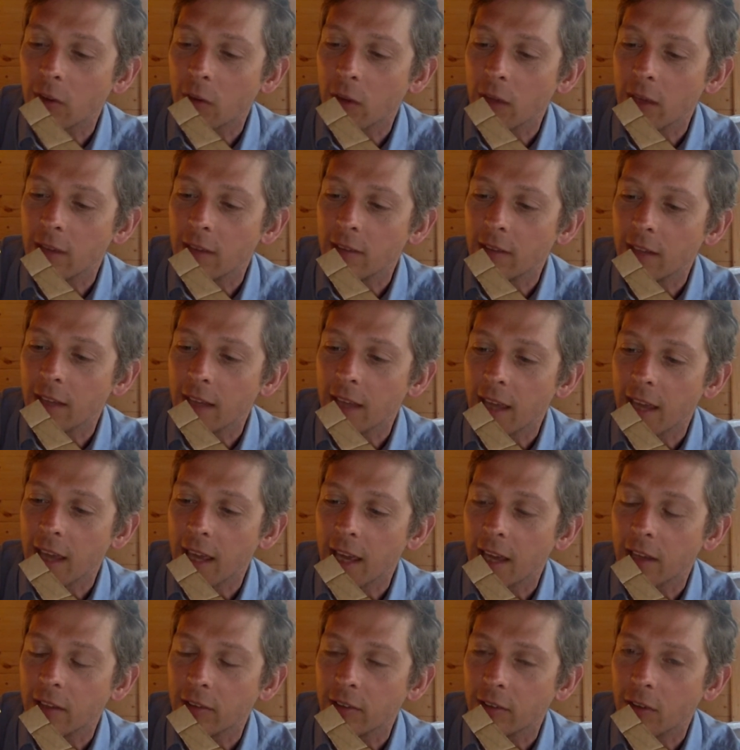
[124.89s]
easily here
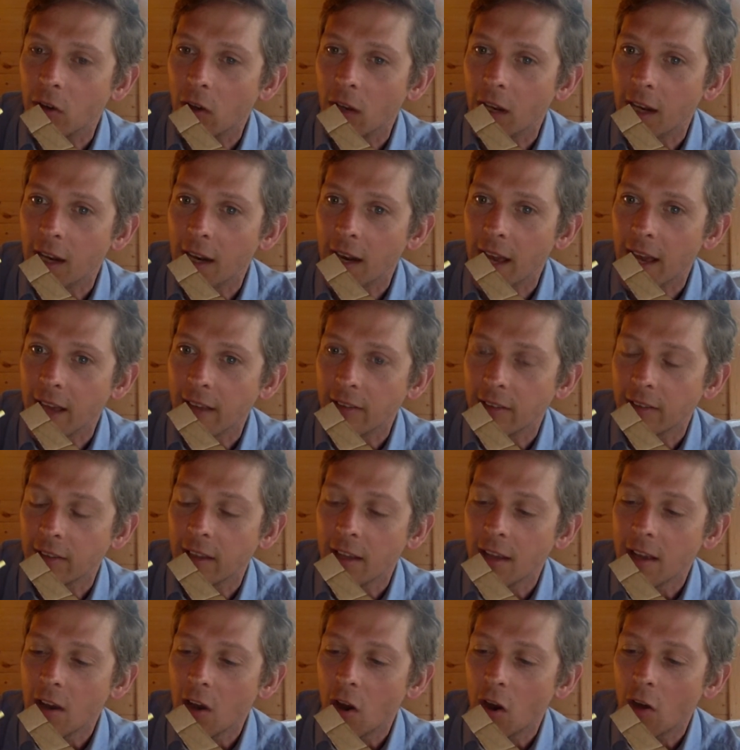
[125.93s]
because it's got less
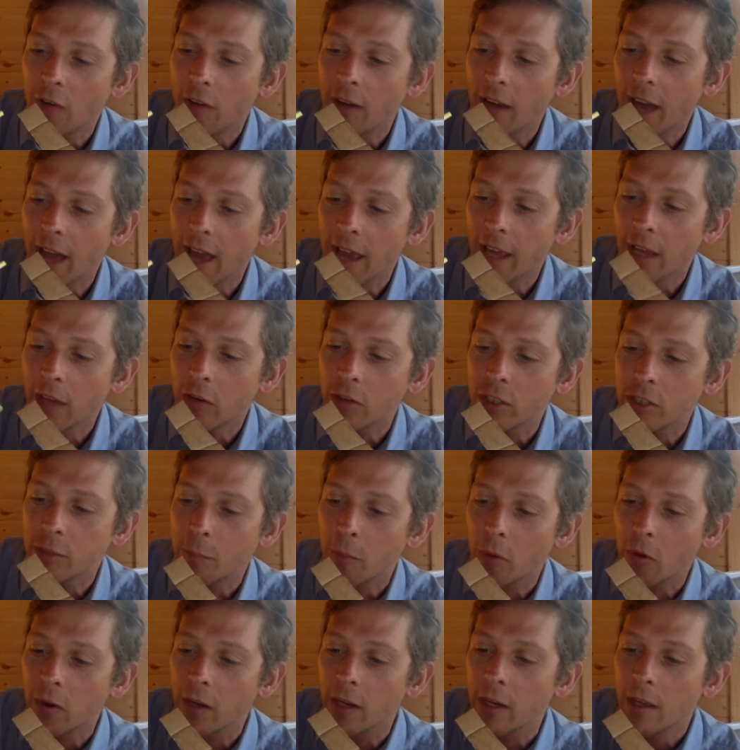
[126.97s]
of an anchorage
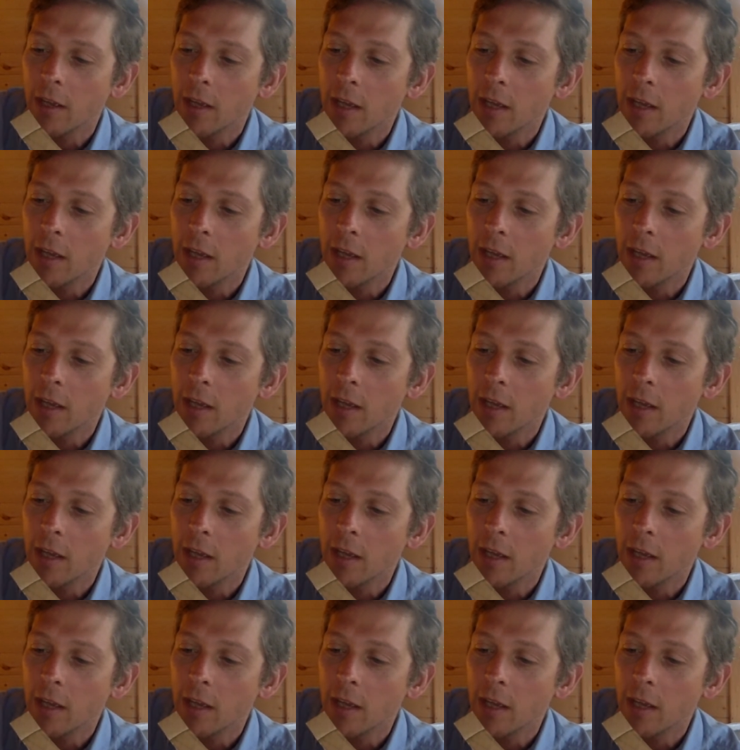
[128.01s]
point.